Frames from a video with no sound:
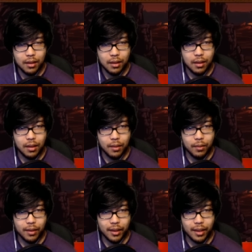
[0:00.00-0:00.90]
All right.
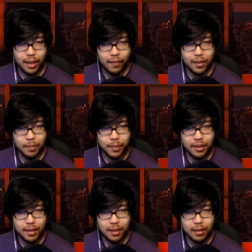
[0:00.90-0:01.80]
Well, can, can I fit some bees
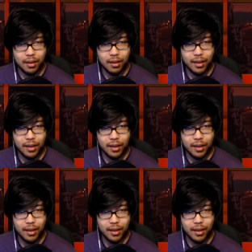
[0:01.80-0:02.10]
in here? Oh